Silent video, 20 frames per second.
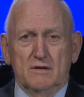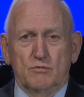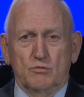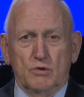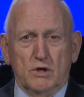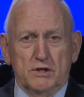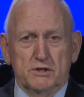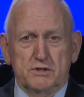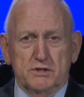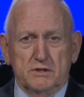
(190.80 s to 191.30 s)

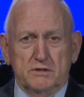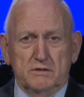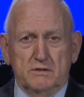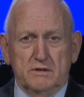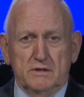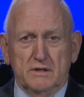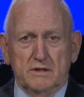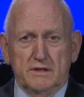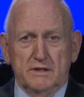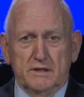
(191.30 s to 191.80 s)

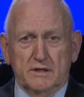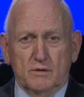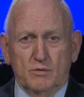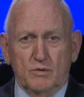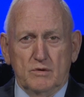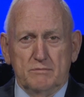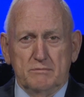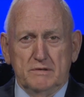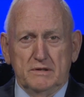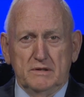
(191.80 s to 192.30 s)
Russian
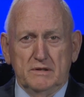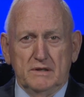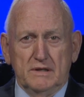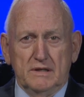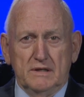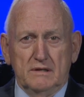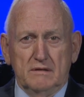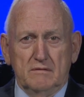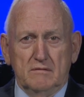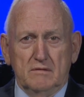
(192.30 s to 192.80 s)
equipment,
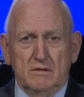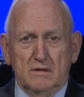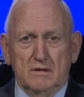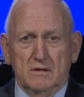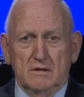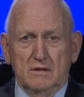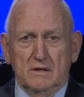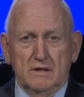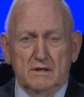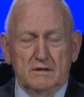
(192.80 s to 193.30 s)
and
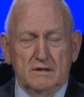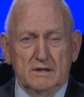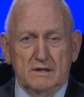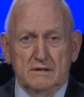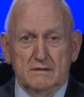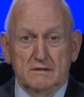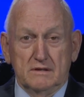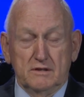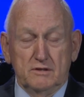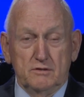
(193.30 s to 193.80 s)

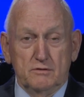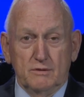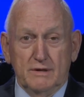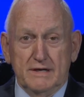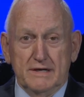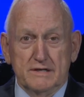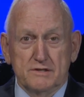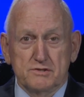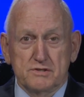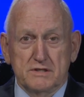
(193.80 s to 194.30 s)
the
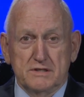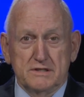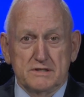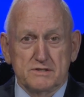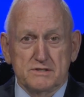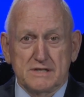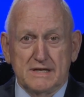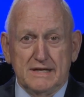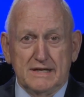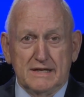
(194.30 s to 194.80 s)
U.S. and
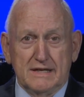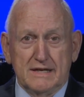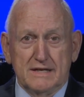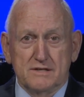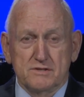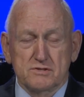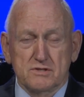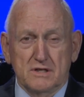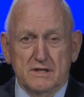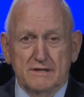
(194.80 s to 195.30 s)
its
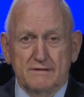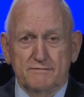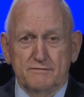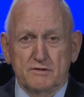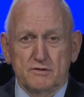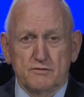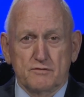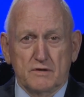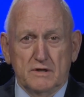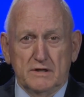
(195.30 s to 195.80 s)
allies
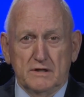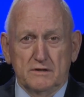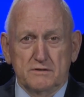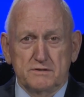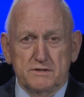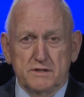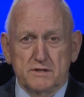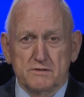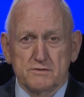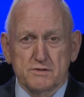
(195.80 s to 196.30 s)
left a trail of
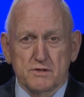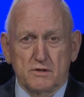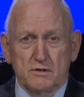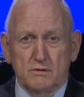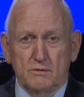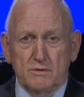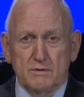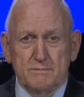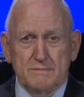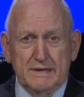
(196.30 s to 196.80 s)
tears all
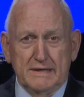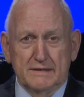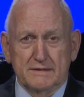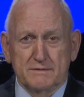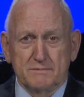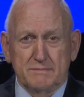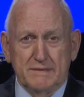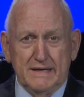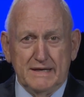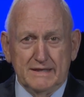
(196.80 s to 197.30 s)
the way back
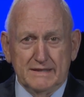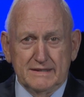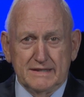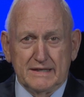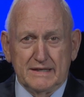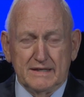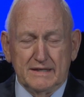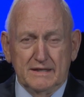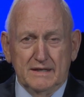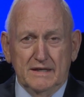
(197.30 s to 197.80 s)
to
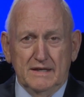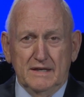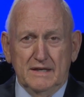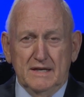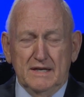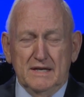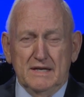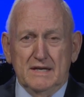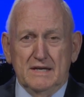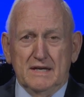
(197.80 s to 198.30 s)
Baghdad
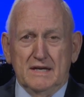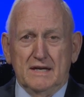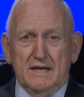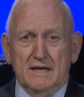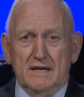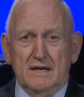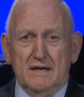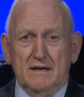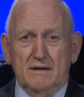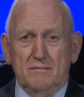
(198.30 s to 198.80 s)

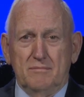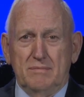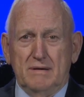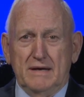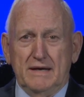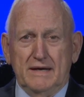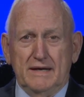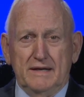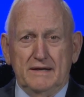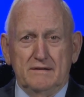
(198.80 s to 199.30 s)

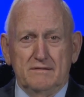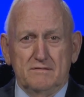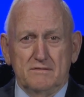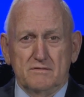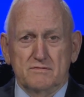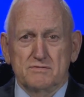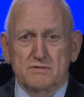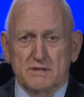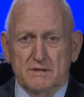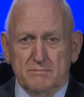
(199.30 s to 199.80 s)
by
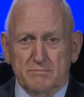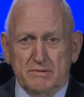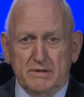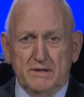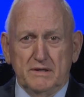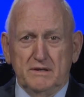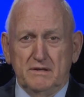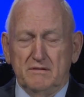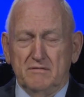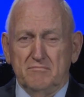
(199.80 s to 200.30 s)

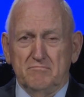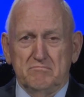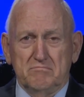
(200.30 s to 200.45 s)
simply